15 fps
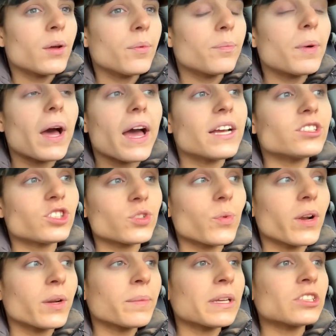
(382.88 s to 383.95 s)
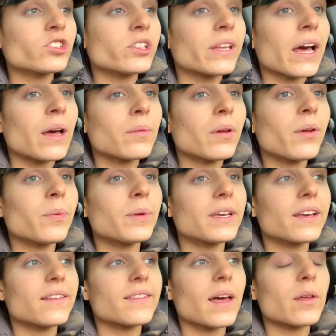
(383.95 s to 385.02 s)
But I just want to mention that
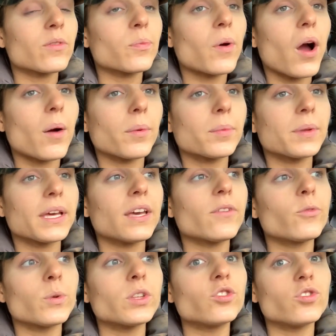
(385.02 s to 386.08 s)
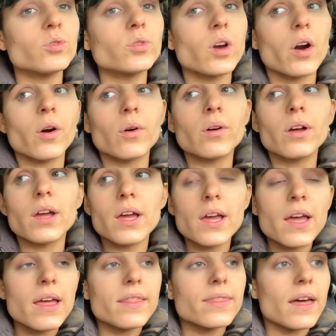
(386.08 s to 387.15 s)
because that's probably, if we do go,
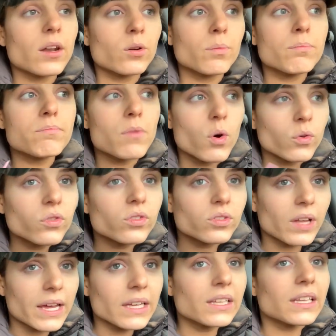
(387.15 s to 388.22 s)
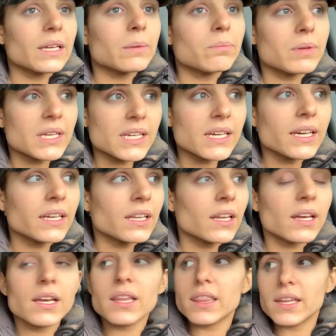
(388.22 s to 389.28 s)
that'll most likely be in
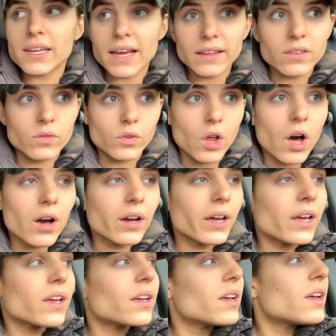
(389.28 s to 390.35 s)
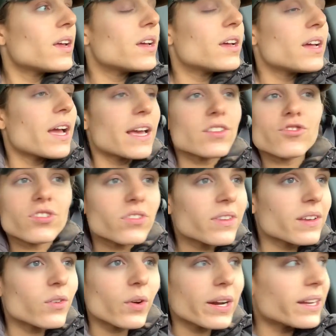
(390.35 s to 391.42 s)
the next vlog. It's just
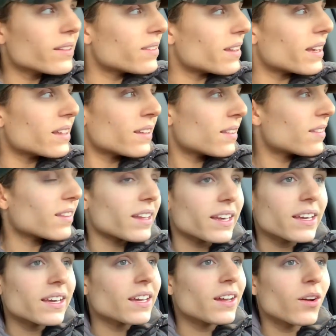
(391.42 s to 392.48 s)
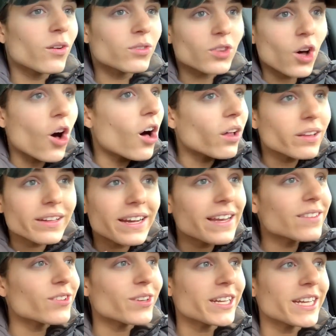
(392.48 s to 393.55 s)
like crazy. It's like the
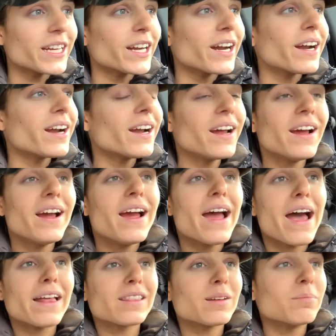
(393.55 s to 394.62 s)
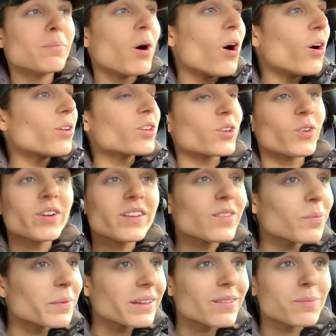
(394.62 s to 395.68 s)
holidays are here at the mall. The
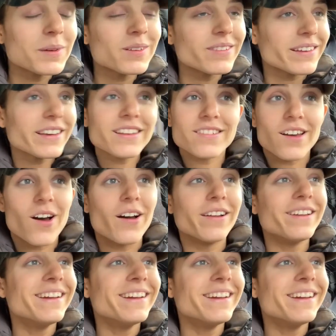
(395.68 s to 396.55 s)
Christmas music is on.